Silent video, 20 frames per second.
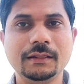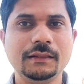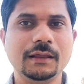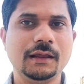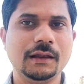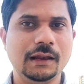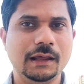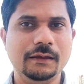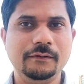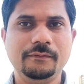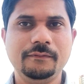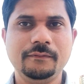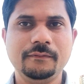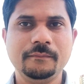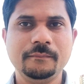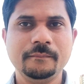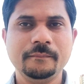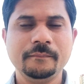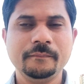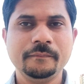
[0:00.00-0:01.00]
in their life.
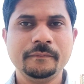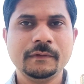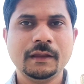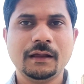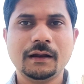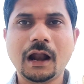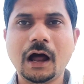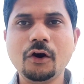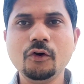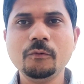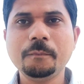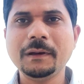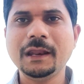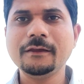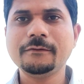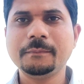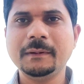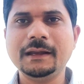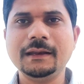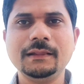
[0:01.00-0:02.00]
Rahu
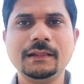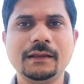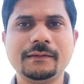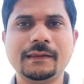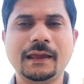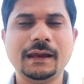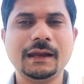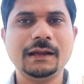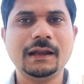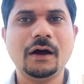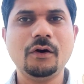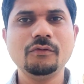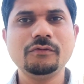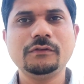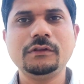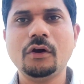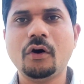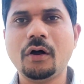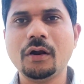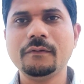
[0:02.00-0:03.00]
placement in the second house,
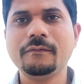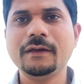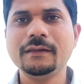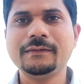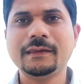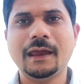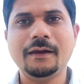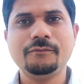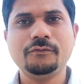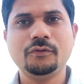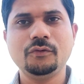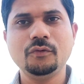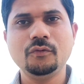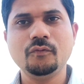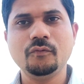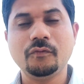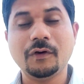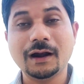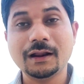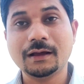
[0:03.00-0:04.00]
they always have to
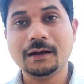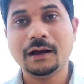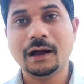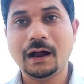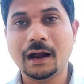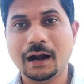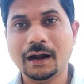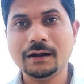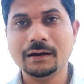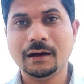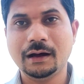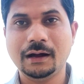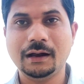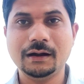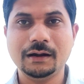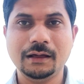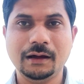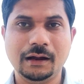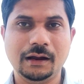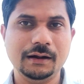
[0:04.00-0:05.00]
work hard
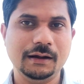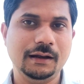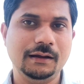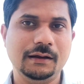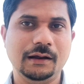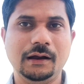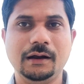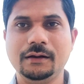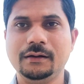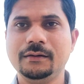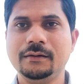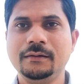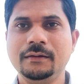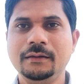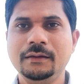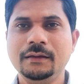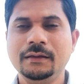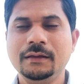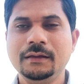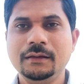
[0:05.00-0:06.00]
and hard.
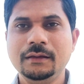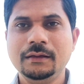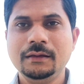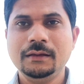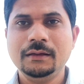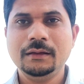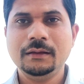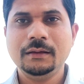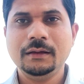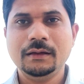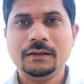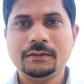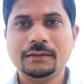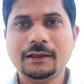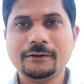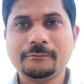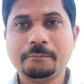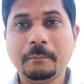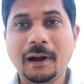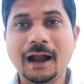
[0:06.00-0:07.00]

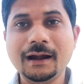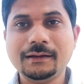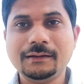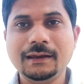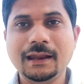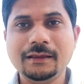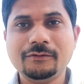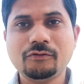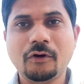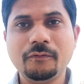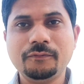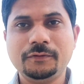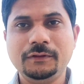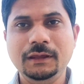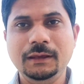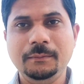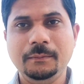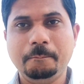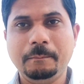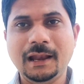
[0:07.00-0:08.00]
The smartness of
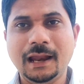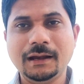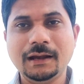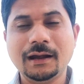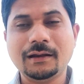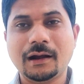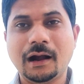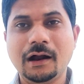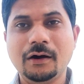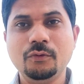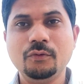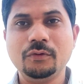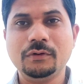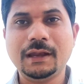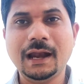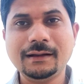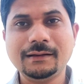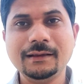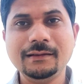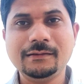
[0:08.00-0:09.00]
the planet Rahu,
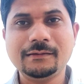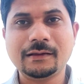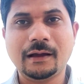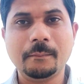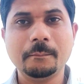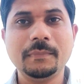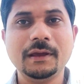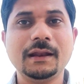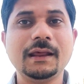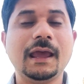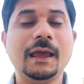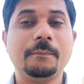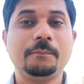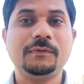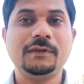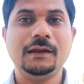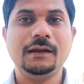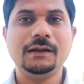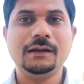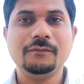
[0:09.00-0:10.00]
that is somewhere
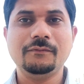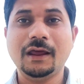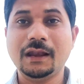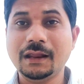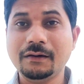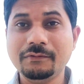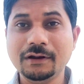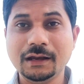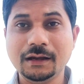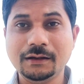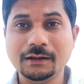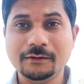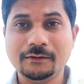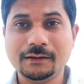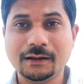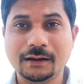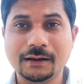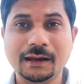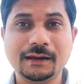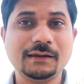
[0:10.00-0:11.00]
absent whenever it is
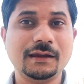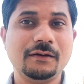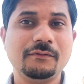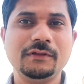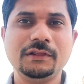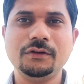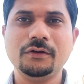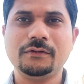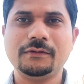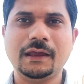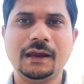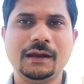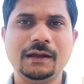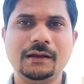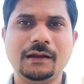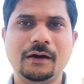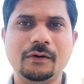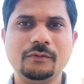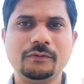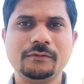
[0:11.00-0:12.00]
connected with your
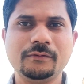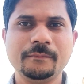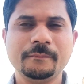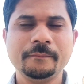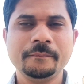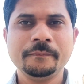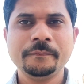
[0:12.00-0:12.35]
second house.